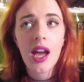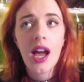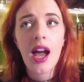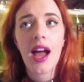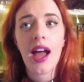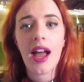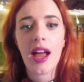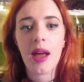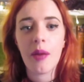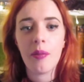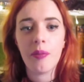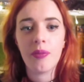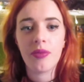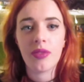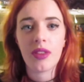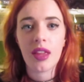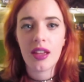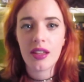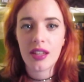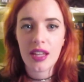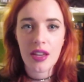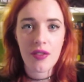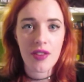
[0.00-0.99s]
um
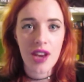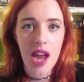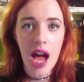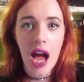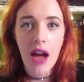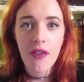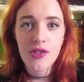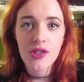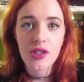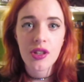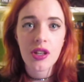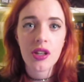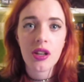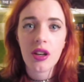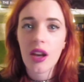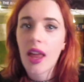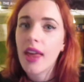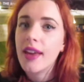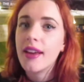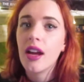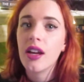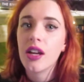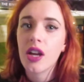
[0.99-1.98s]
even after
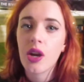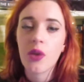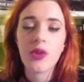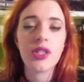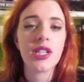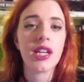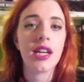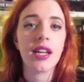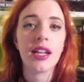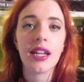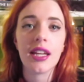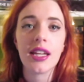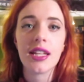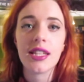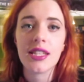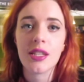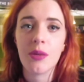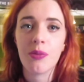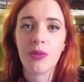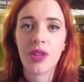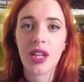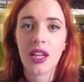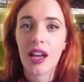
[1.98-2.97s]
like I go to Italy it's
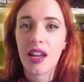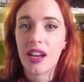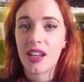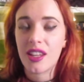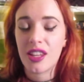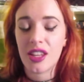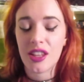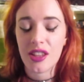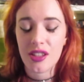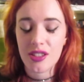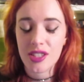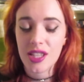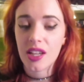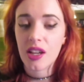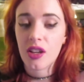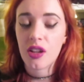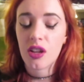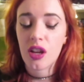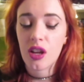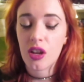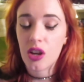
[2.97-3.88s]
something and there's like